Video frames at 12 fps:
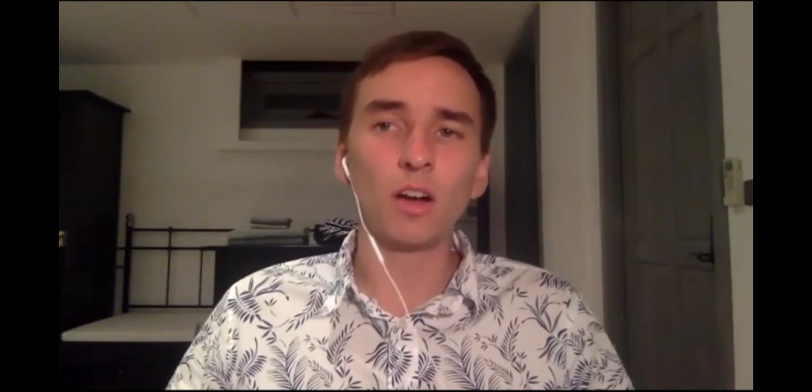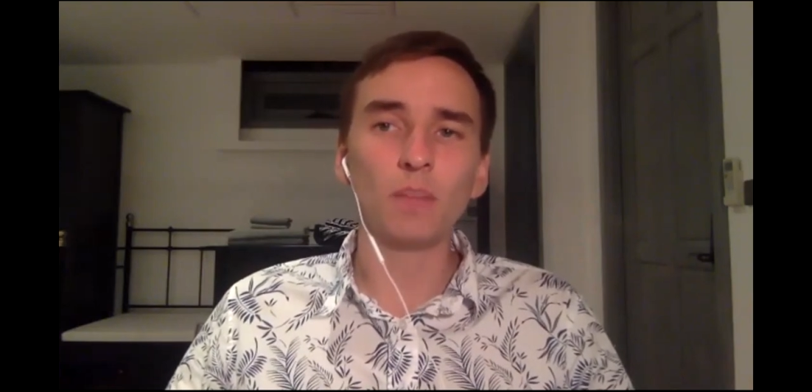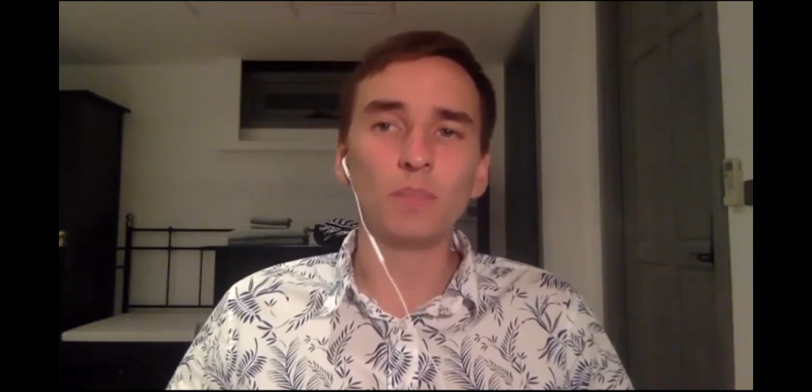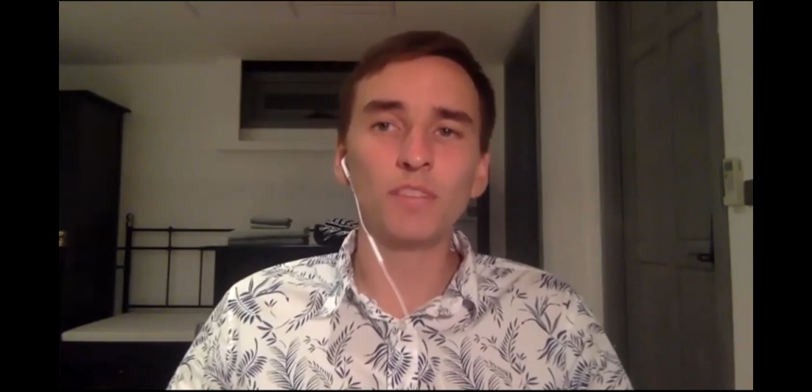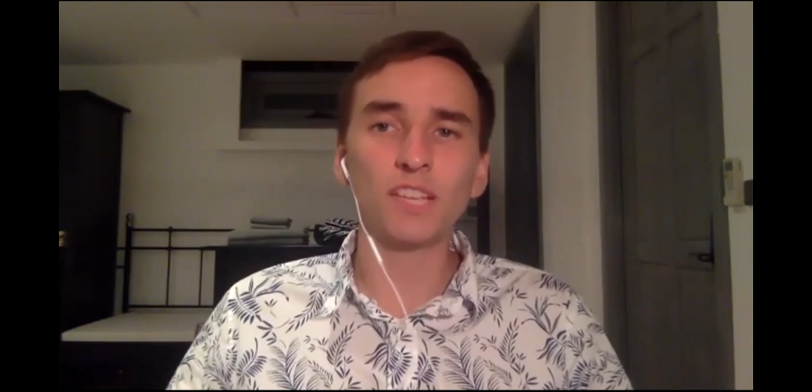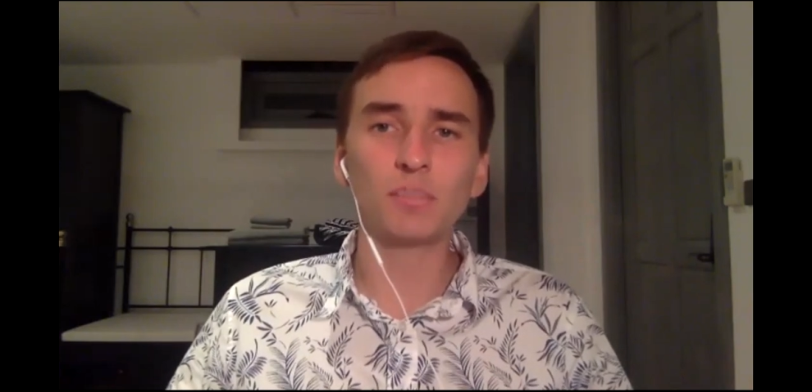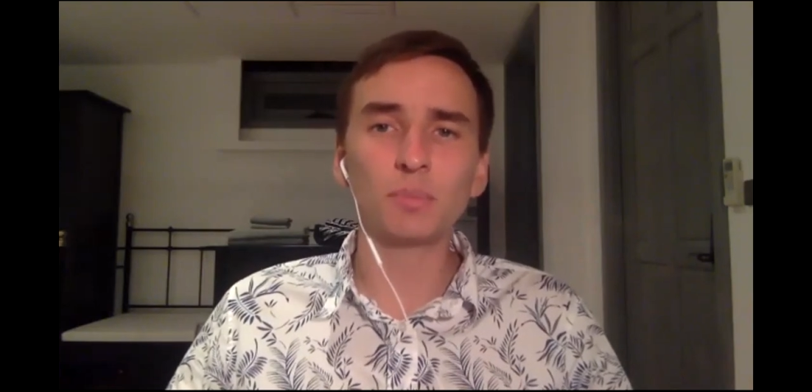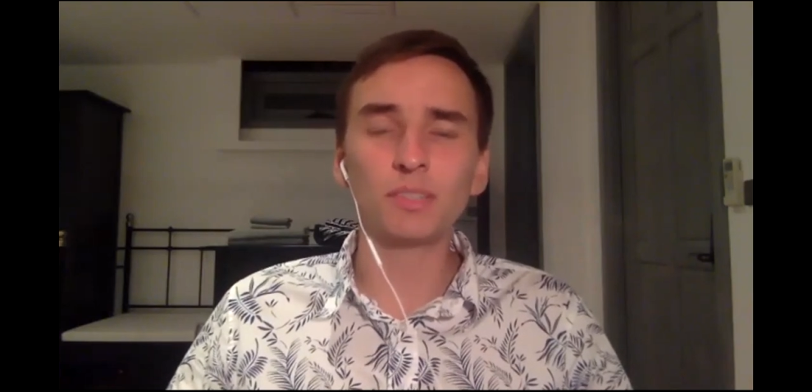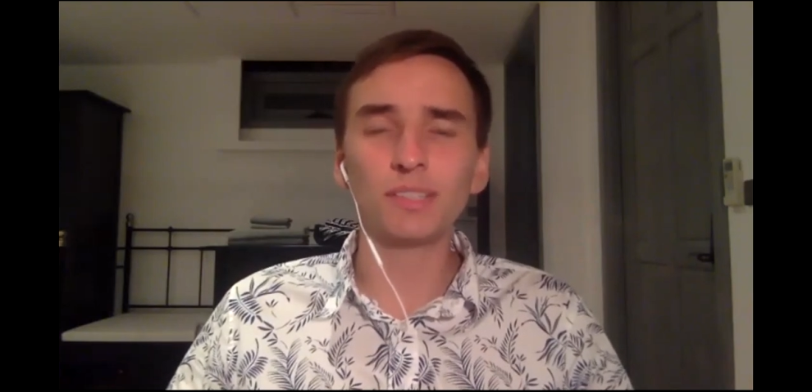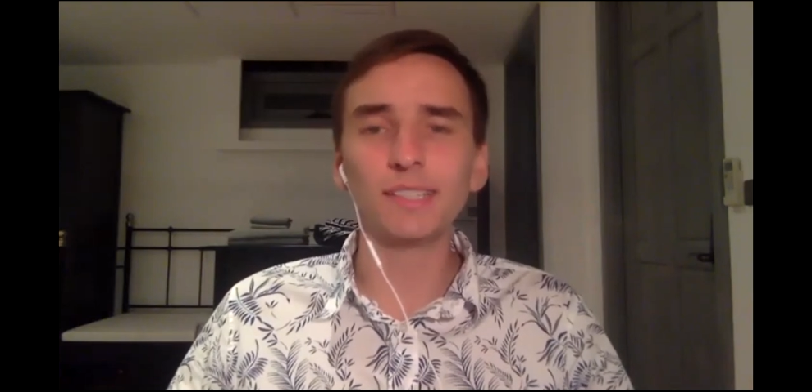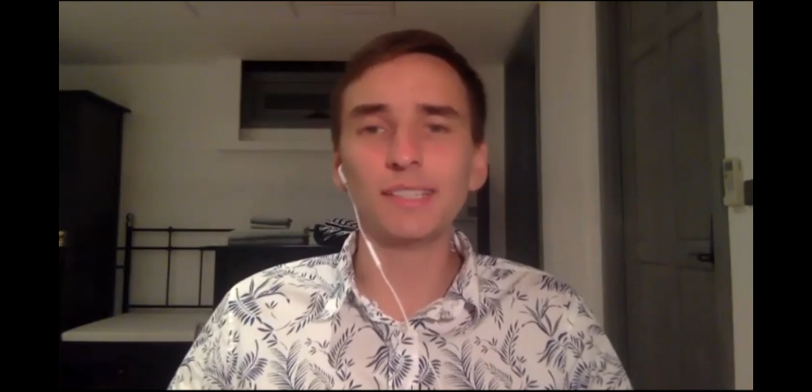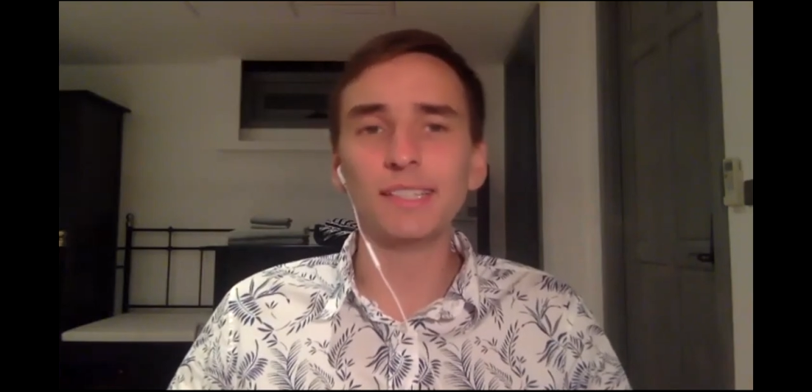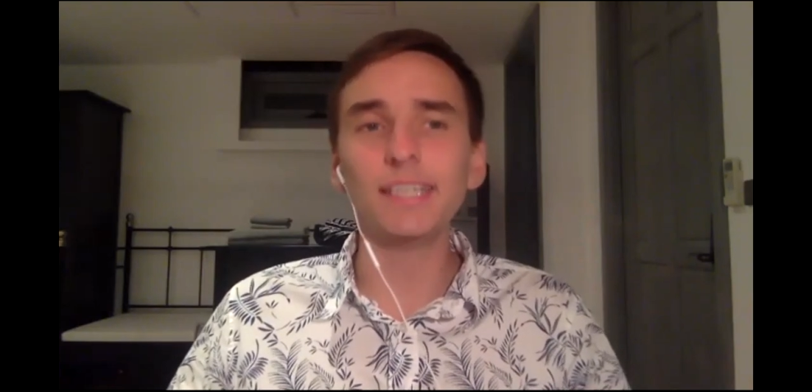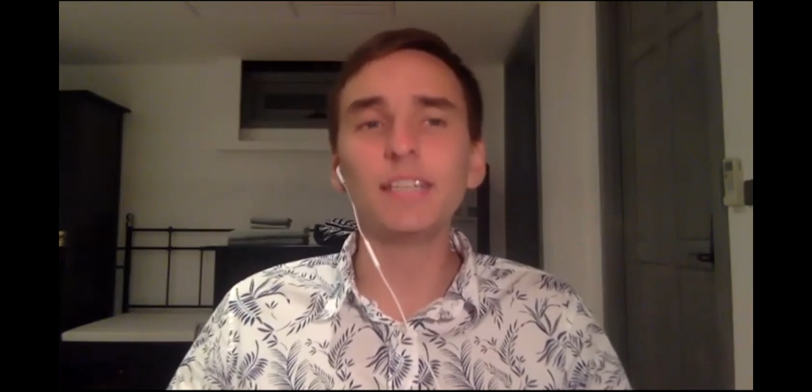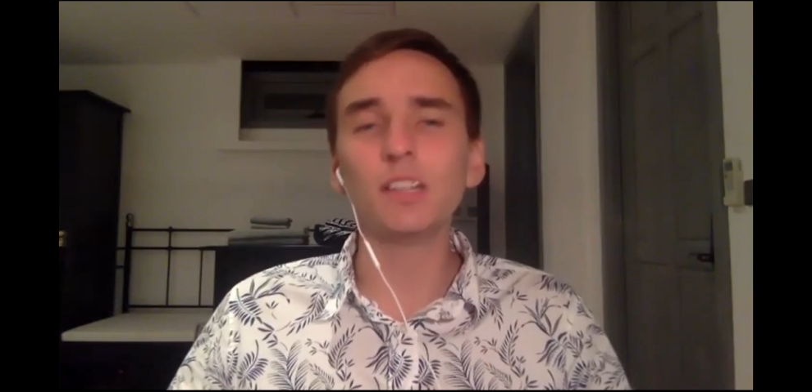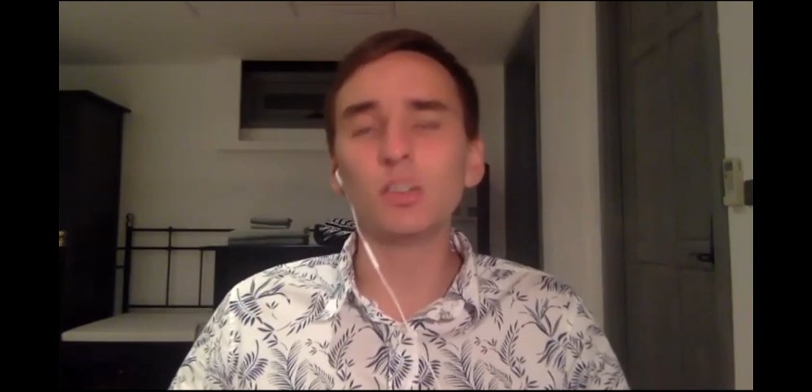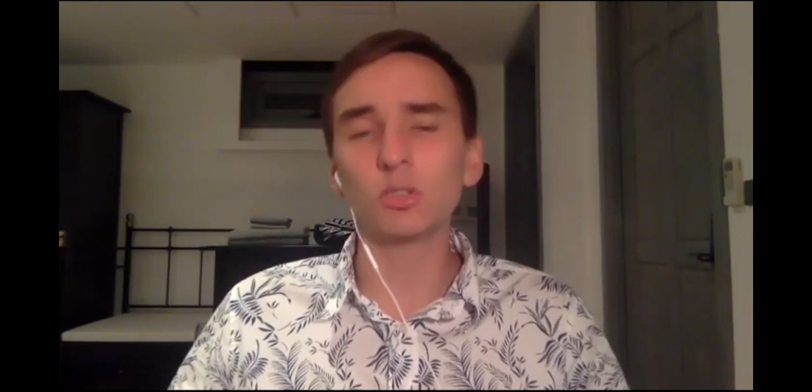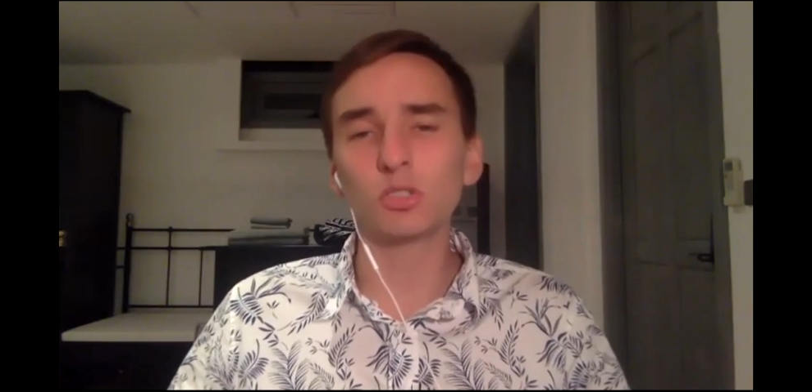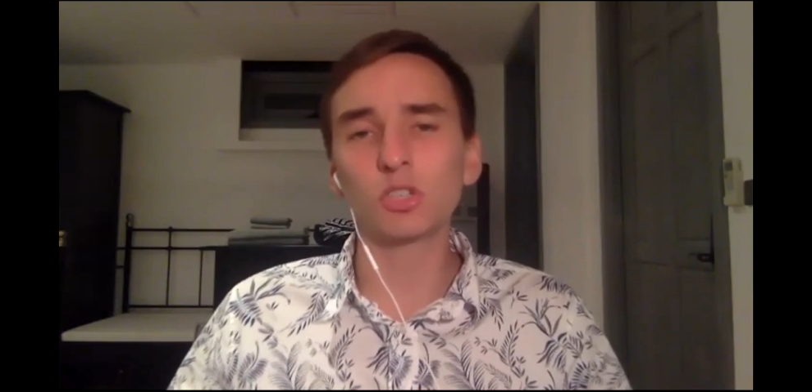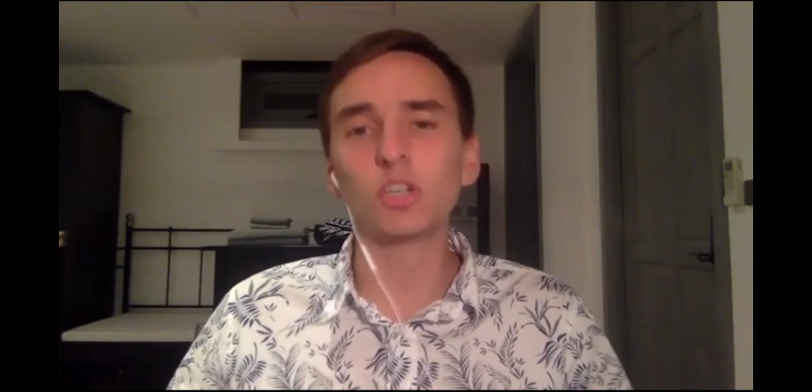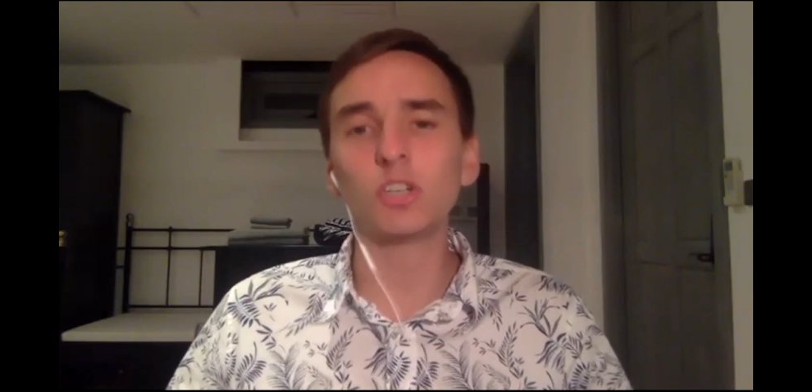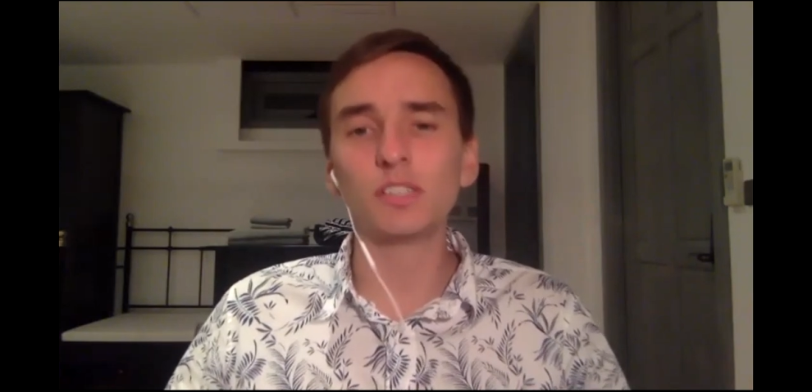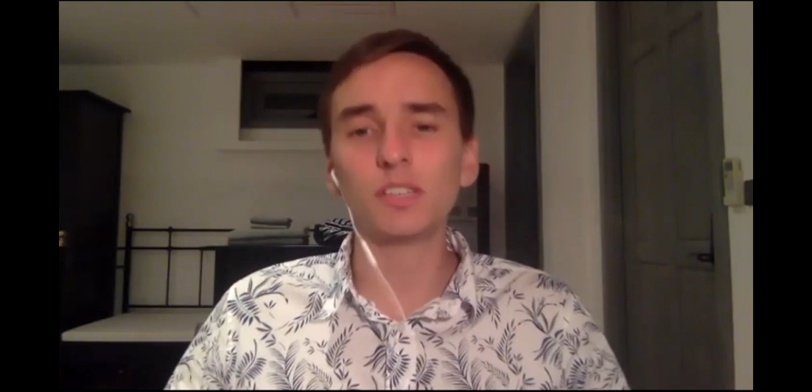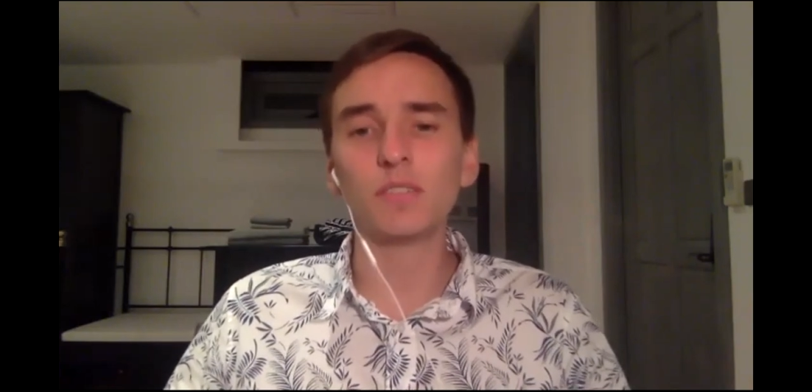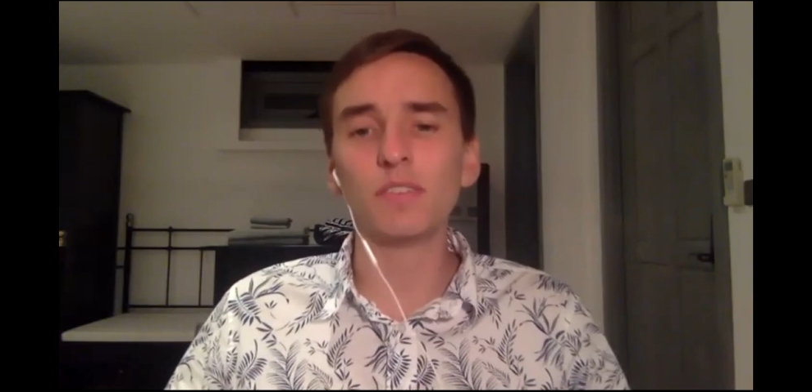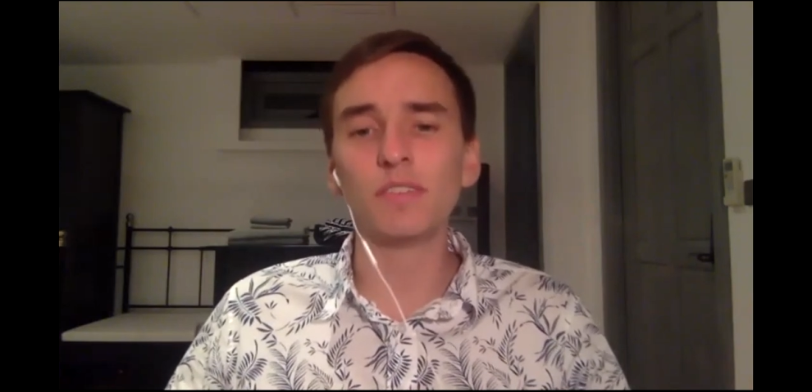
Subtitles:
desperately need an alternative,